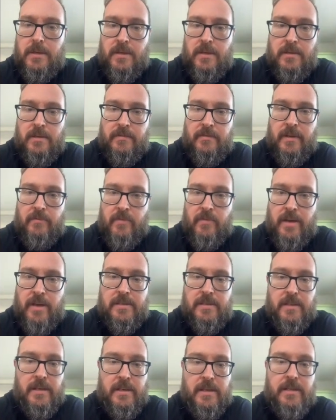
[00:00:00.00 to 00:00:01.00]
I think
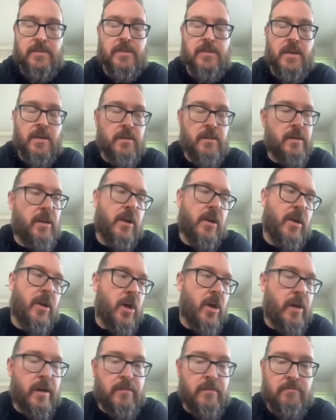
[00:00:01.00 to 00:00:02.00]
recently, so you don't
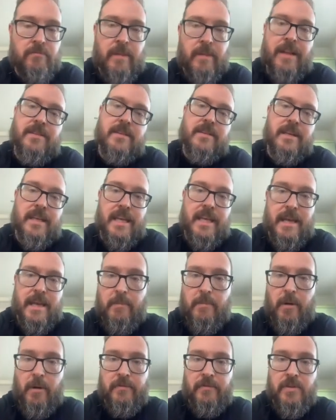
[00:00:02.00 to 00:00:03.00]
know. That's going to keep
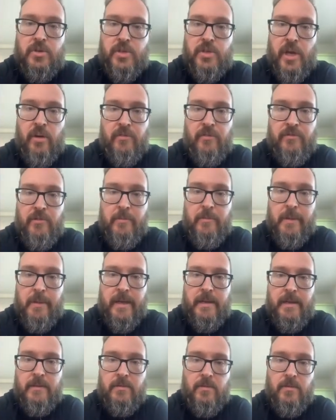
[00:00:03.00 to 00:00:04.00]
him off the shelf for a
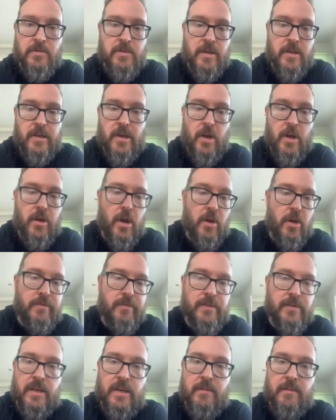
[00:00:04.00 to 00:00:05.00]
bit, and also you don't know if
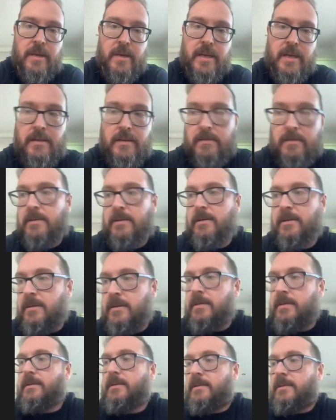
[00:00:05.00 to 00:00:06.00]
he's going to be,
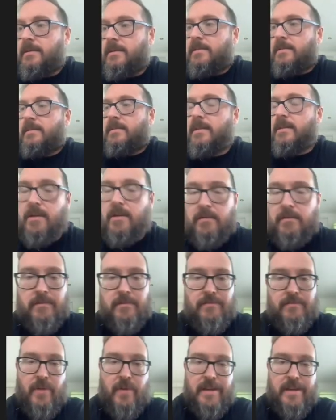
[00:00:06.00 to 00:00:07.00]

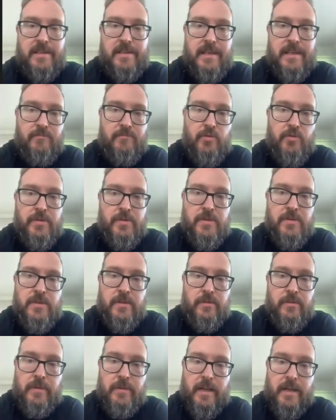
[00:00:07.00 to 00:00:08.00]
wrestling rust
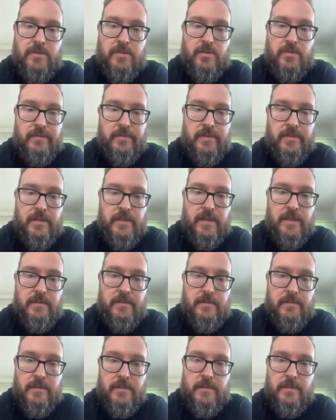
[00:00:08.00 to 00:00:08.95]
and all that stuff, isn't it?